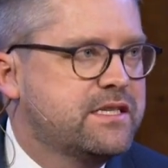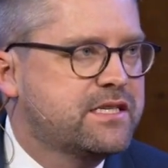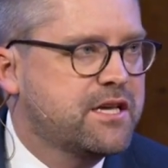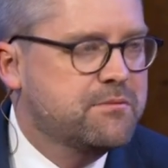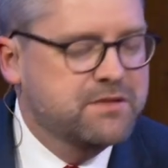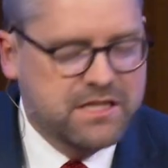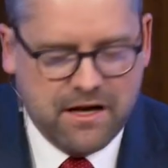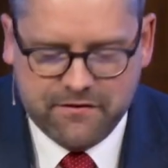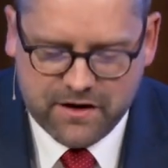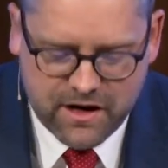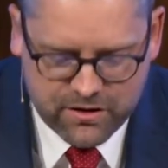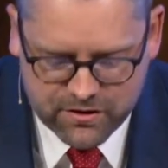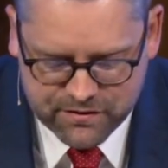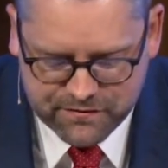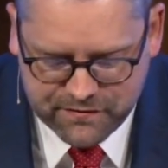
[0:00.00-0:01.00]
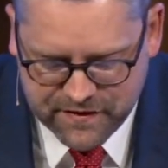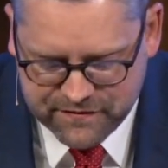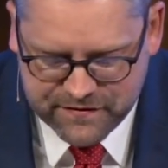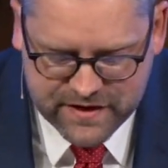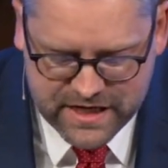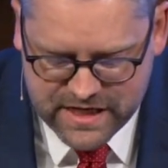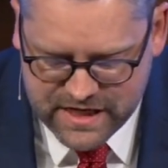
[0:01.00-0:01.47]
some
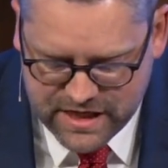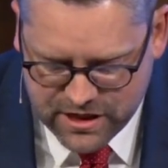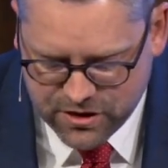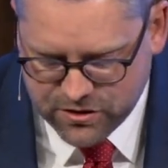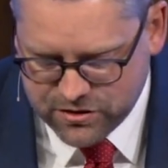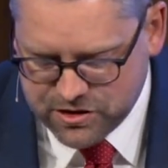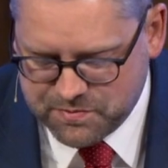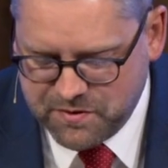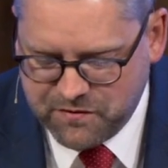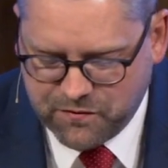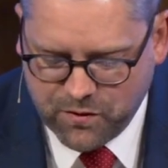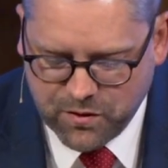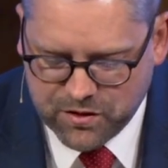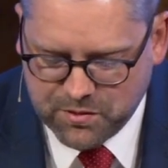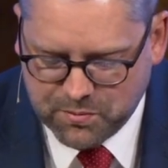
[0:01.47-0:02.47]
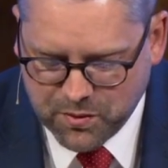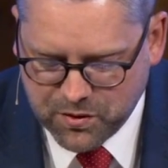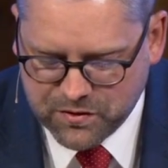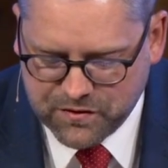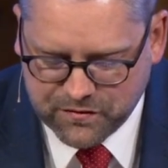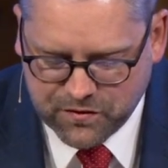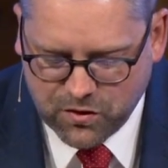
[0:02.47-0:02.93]
750 years before the
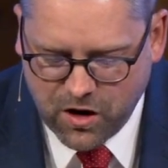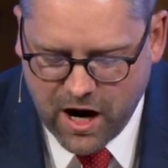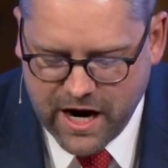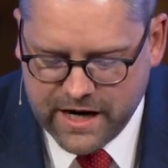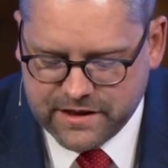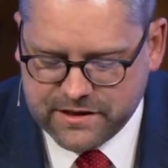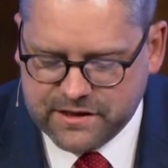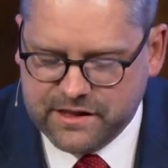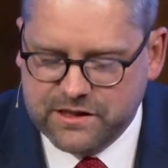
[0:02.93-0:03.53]
birth of Christ.